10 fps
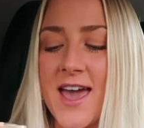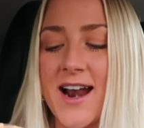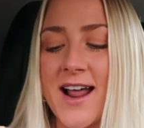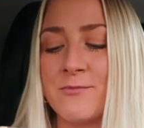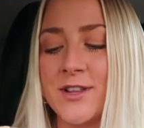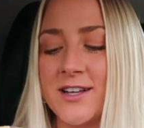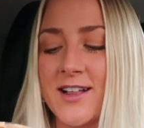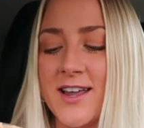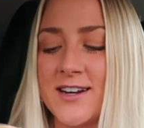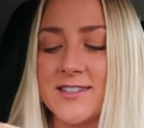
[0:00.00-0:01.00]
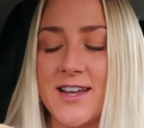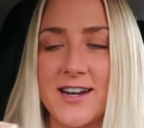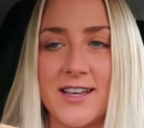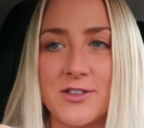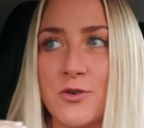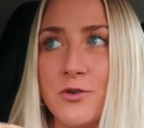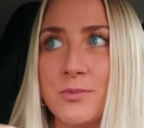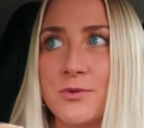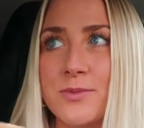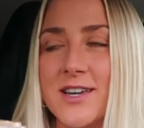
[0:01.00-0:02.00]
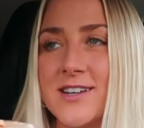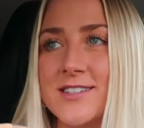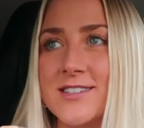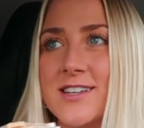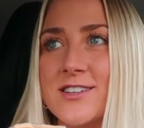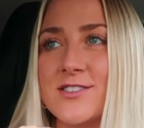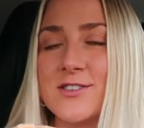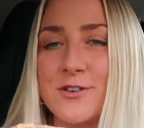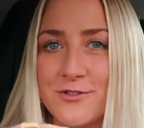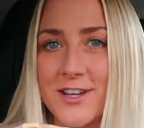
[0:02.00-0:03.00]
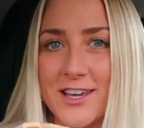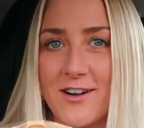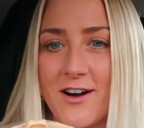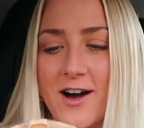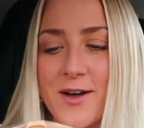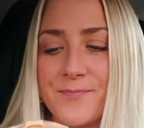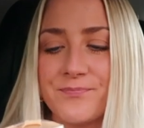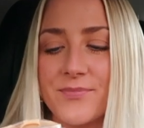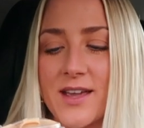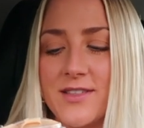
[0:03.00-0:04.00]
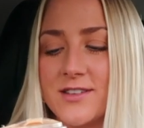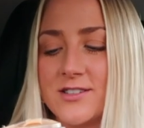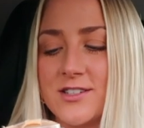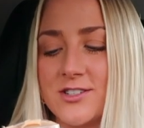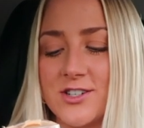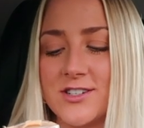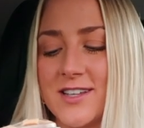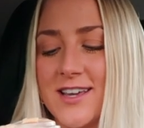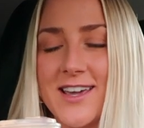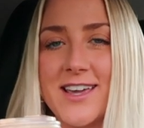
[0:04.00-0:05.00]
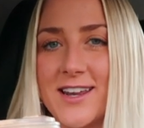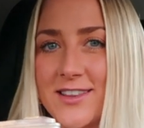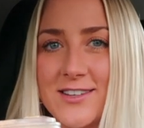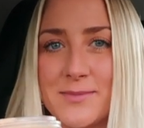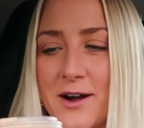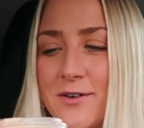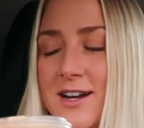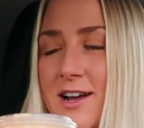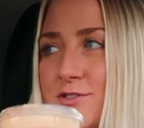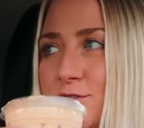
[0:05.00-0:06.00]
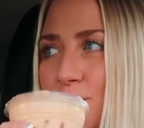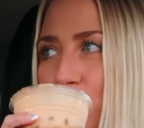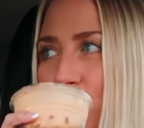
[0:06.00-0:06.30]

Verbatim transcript: And I'm really glad I decided to get the cold brew because it is so freaking hot, and this is just like hitting the spot right now. It's so